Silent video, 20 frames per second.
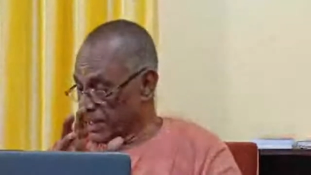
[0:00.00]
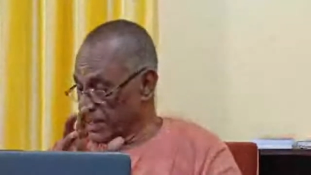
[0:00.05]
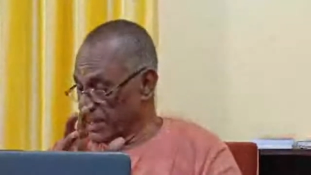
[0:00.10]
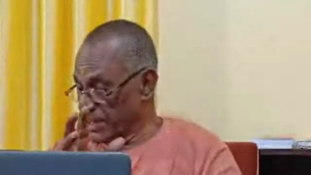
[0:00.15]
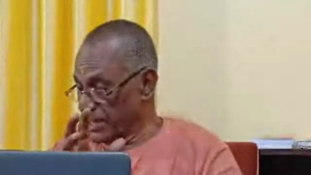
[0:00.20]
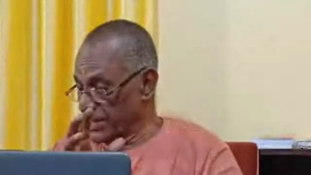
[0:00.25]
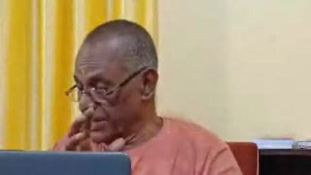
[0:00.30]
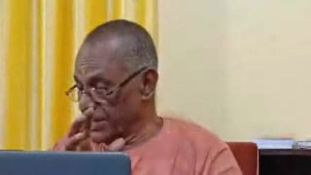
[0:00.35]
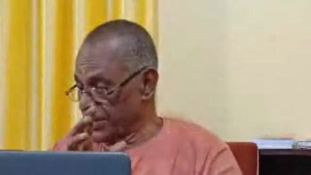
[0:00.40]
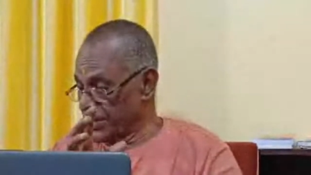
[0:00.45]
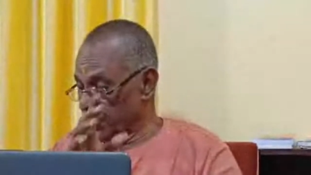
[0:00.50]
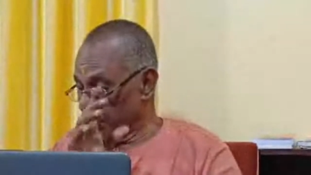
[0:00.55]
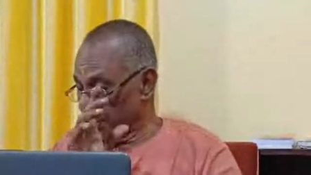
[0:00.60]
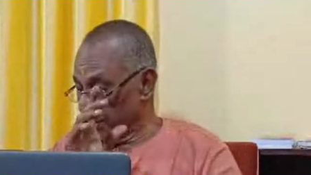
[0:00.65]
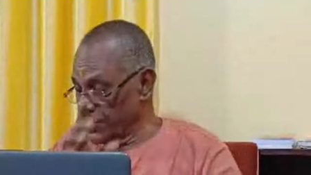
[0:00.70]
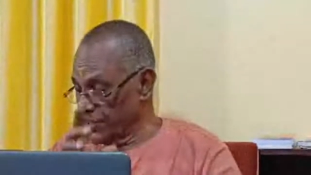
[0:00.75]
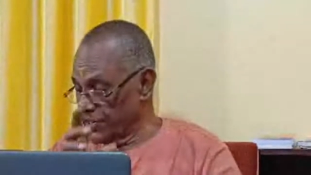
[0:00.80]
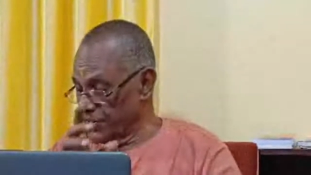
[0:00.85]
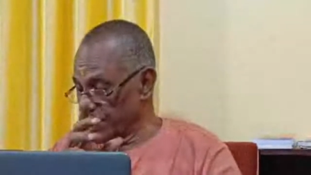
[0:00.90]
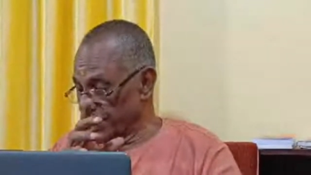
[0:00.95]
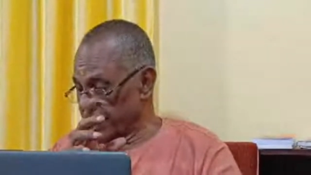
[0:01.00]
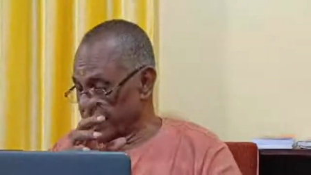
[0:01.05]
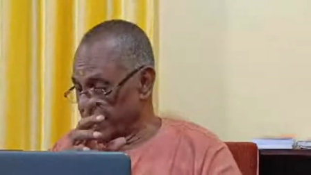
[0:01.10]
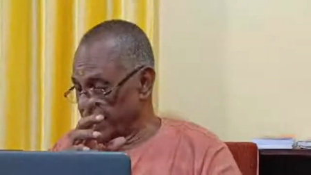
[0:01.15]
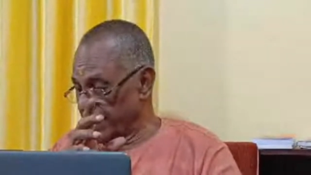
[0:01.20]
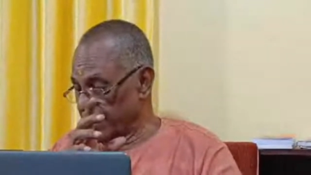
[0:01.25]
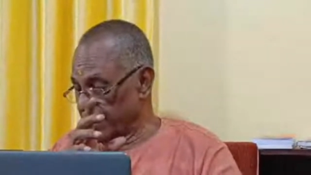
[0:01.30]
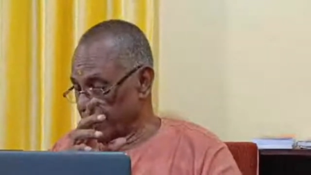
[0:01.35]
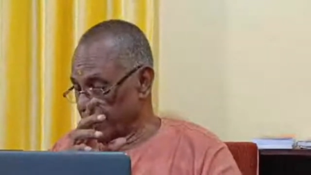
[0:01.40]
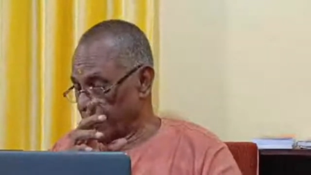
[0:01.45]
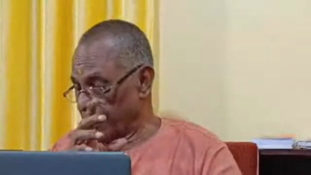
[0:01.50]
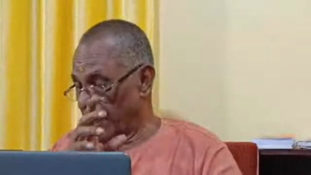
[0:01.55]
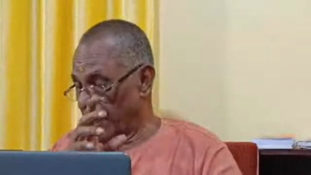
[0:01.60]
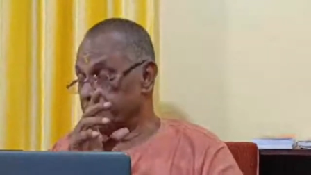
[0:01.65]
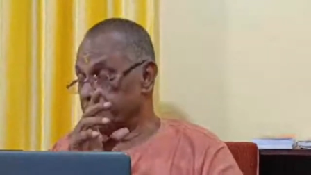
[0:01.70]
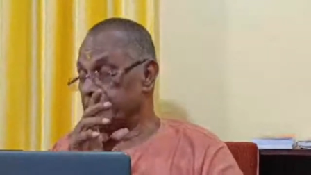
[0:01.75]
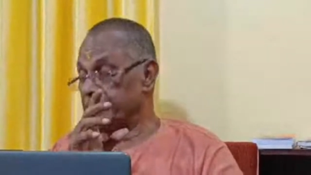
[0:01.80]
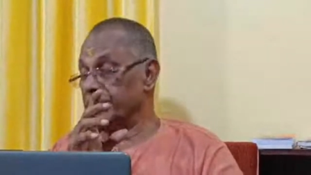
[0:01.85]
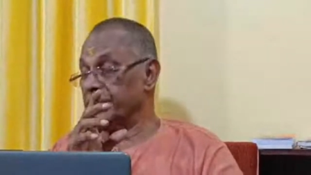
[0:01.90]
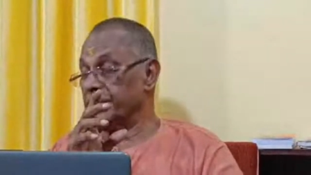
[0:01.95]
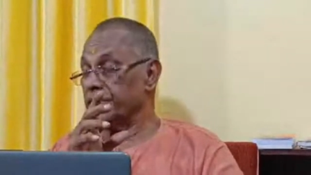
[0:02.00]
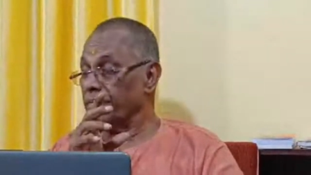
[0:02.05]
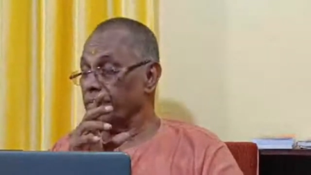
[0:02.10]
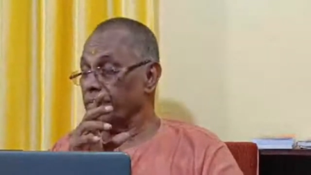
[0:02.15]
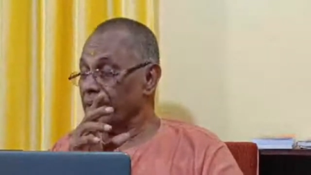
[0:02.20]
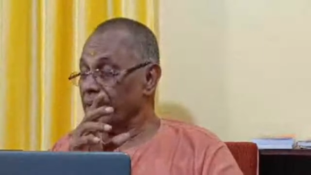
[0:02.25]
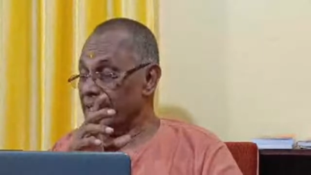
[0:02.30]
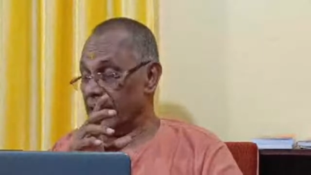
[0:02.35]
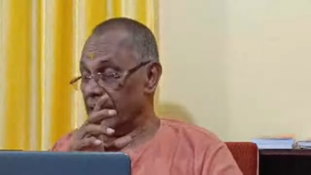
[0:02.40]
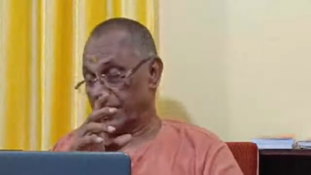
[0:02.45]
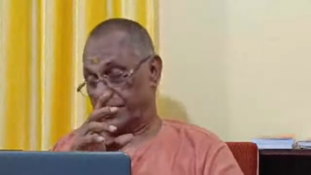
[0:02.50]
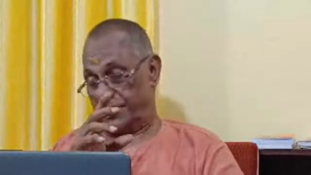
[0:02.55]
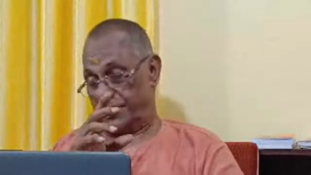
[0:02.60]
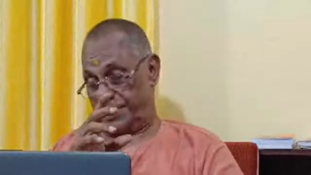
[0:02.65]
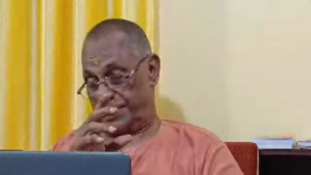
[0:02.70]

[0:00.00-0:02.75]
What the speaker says: is to reach the state of absence of otherness.